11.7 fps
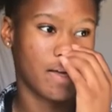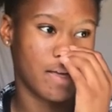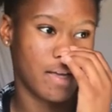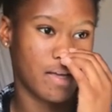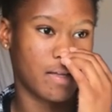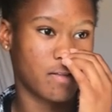
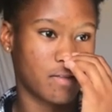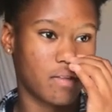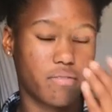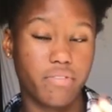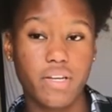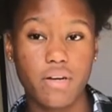And
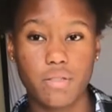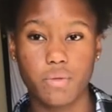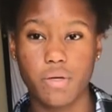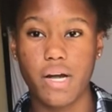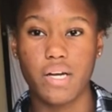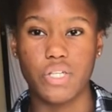the videos
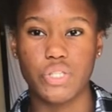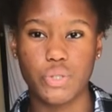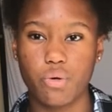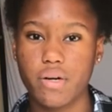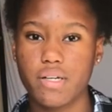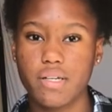were kind of
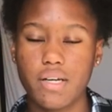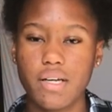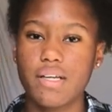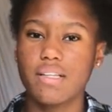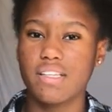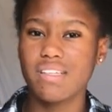short.
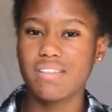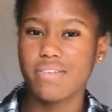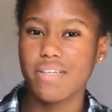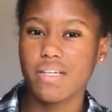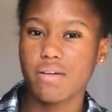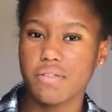These
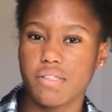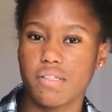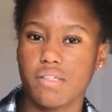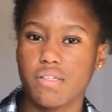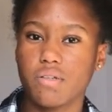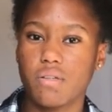videos are a
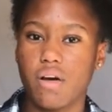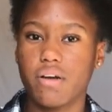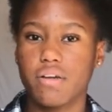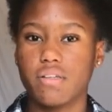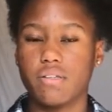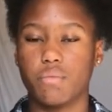little
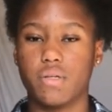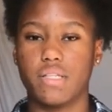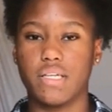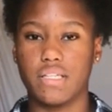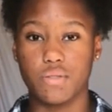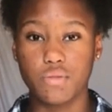longer than what
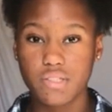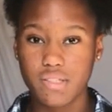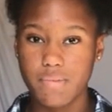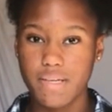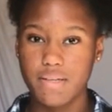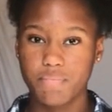they used to
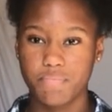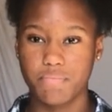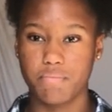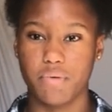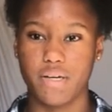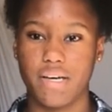be,
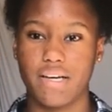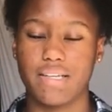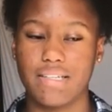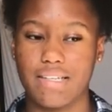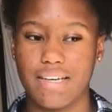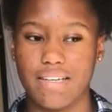but
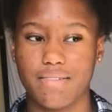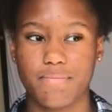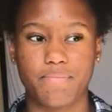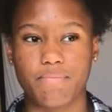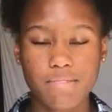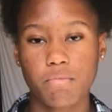yeah.
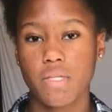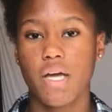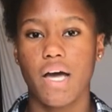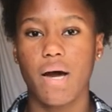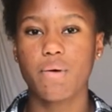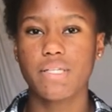
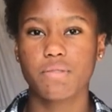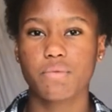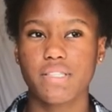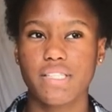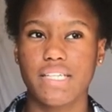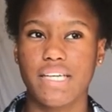I wasn't
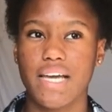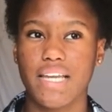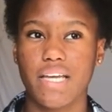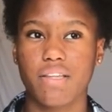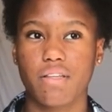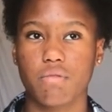really
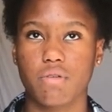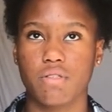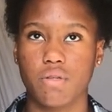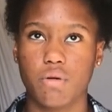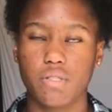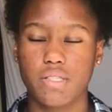getting the
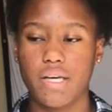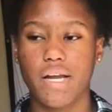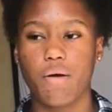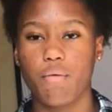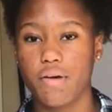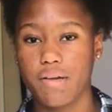results that I
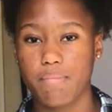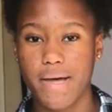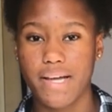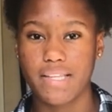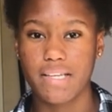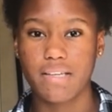wanted back
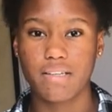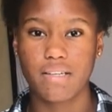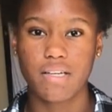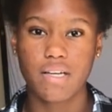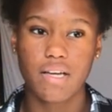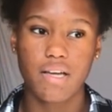then.
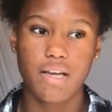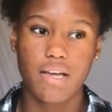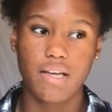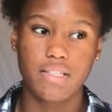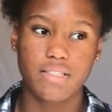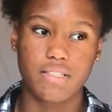
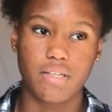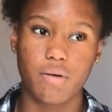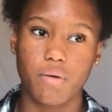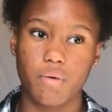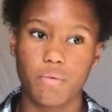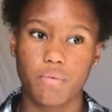
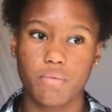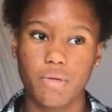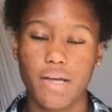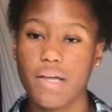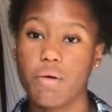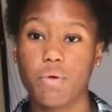So,
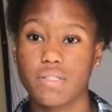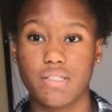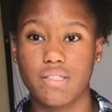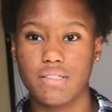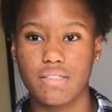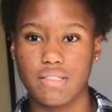and I wasn't
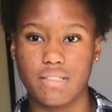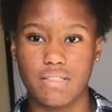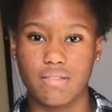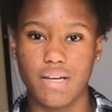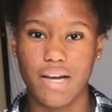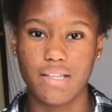consistent.
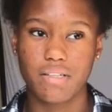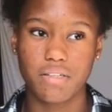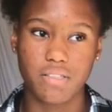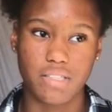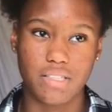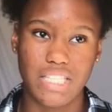I
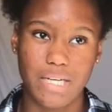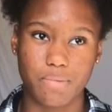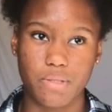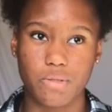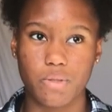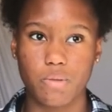literally stopped
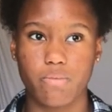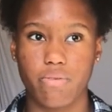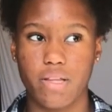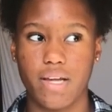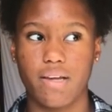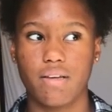YouTube for
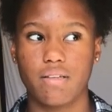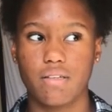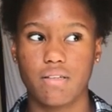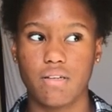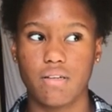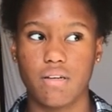like
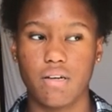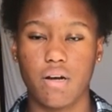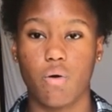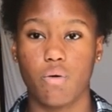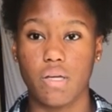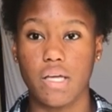a
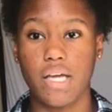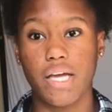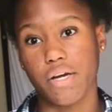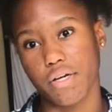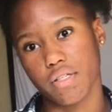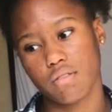whole year.